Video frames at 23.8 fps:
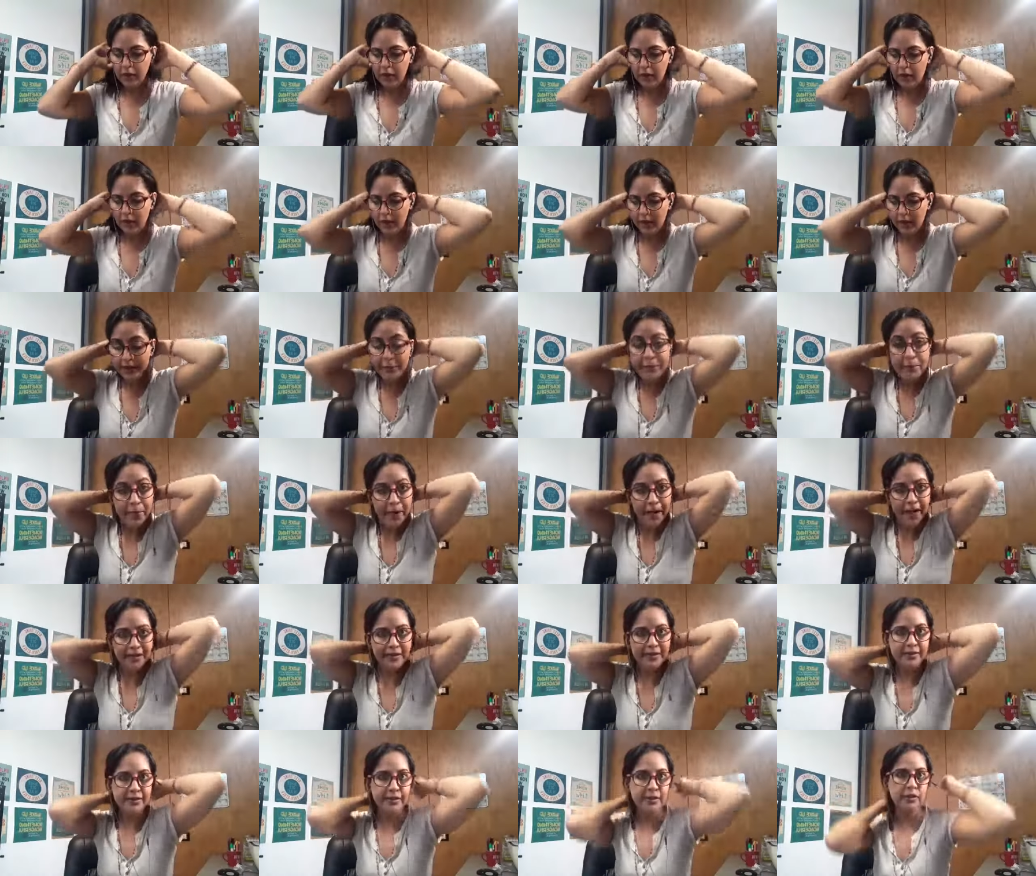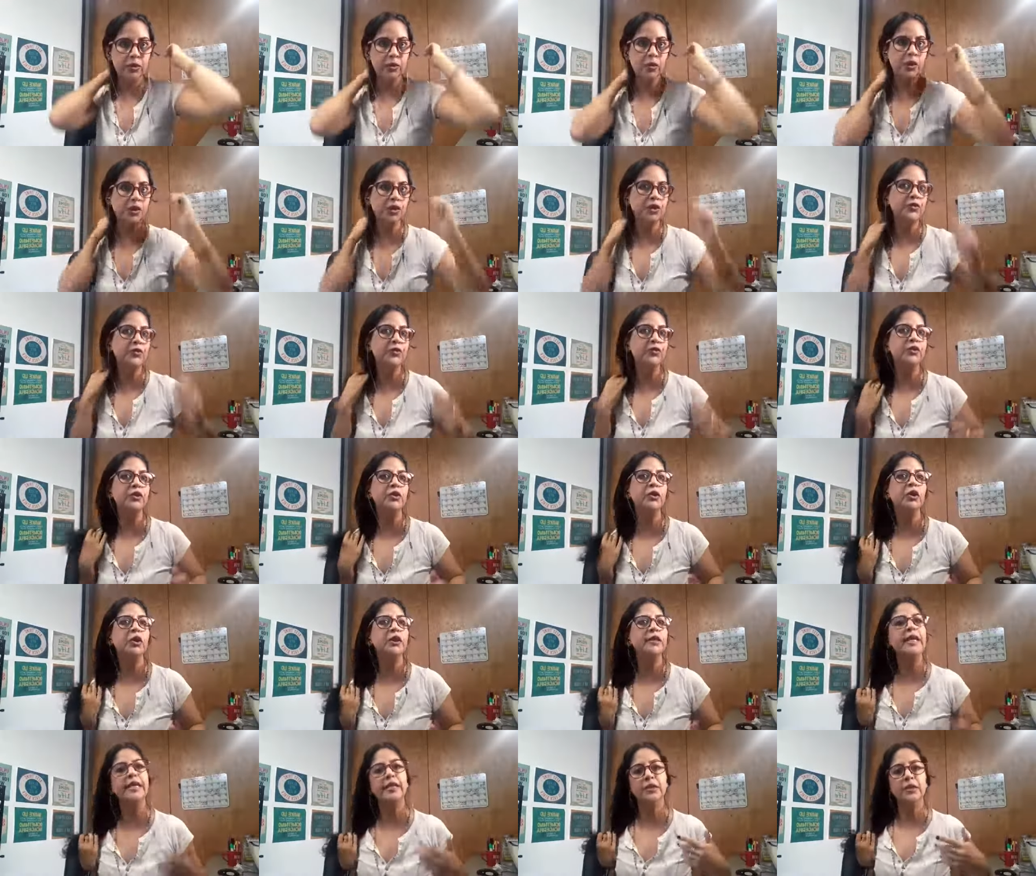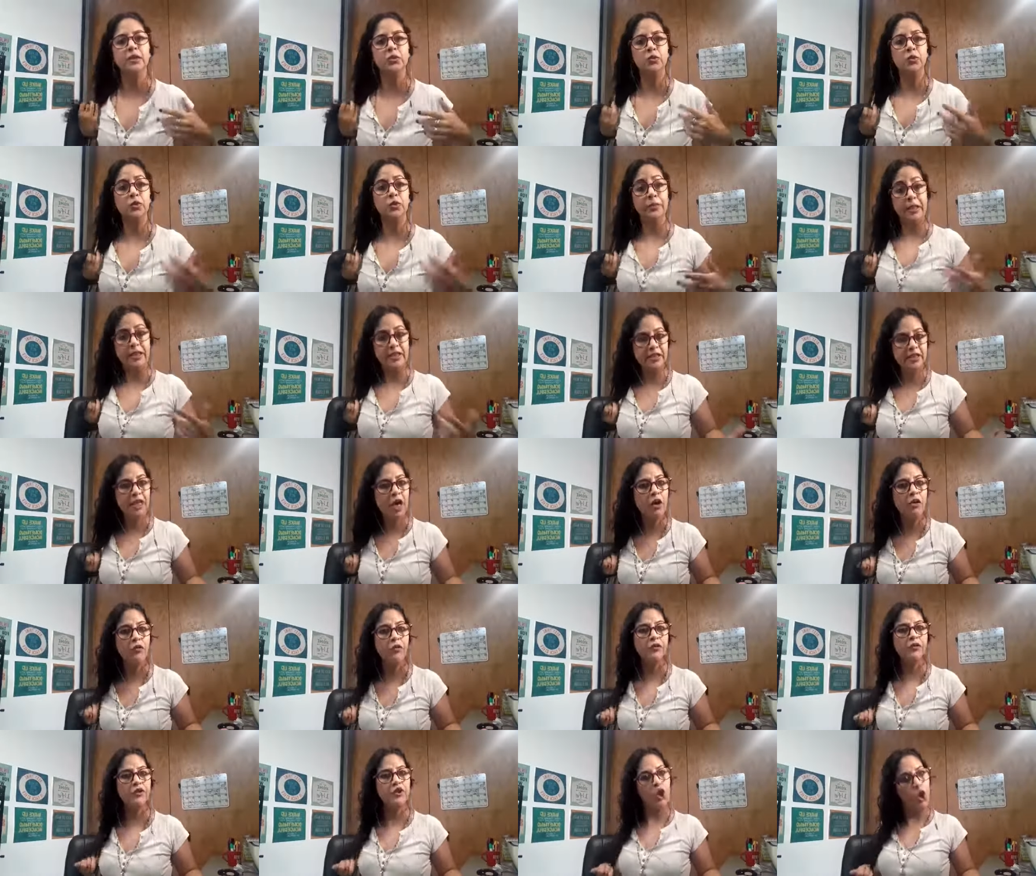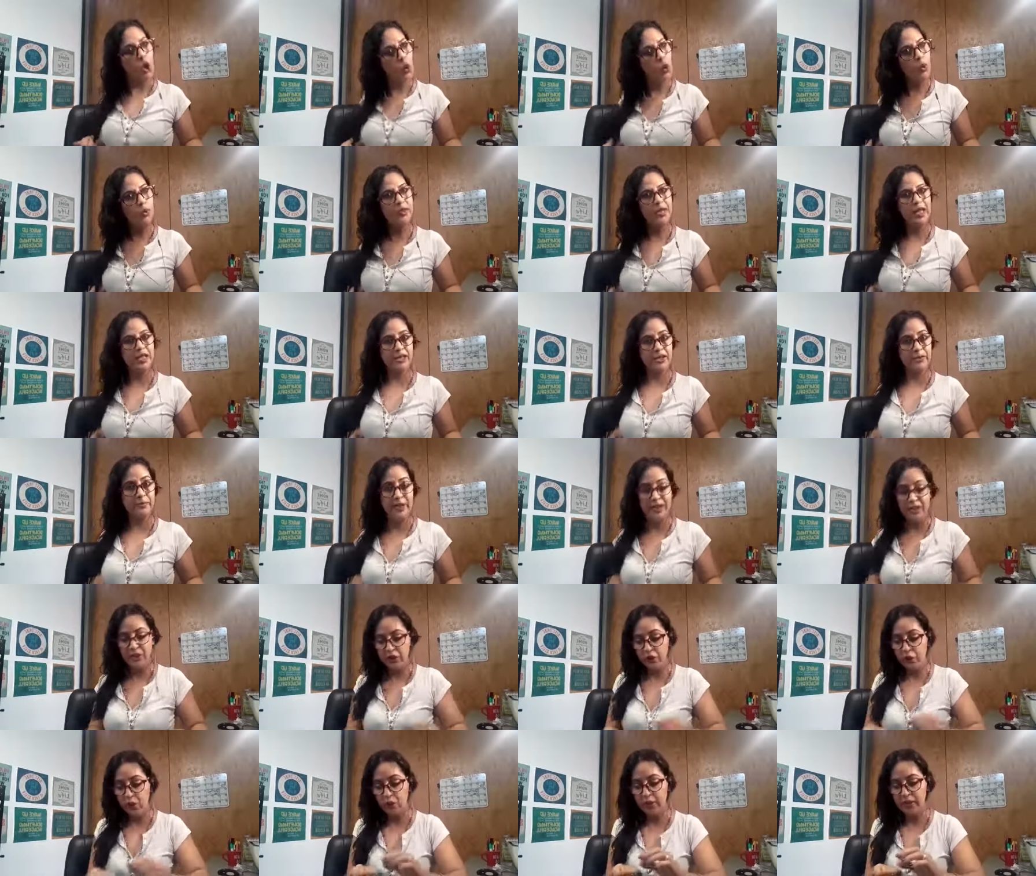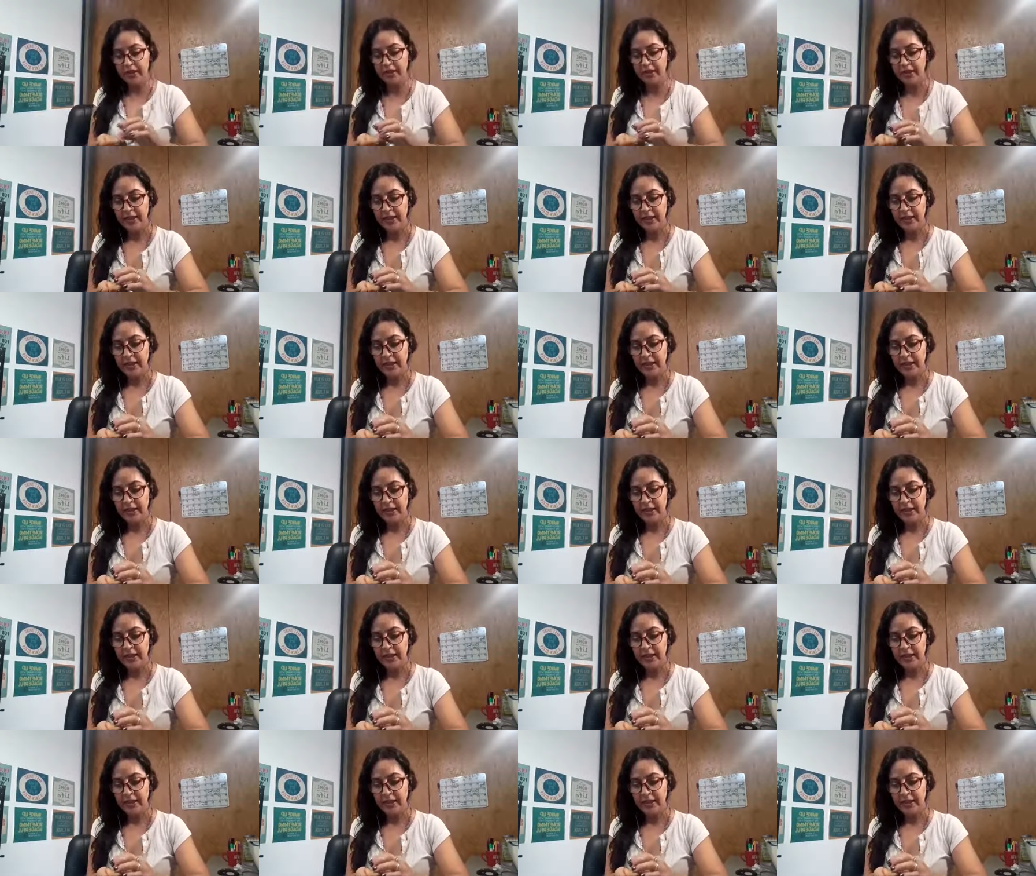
uh, in balance and I want to feel connected with myself. So that's my choice.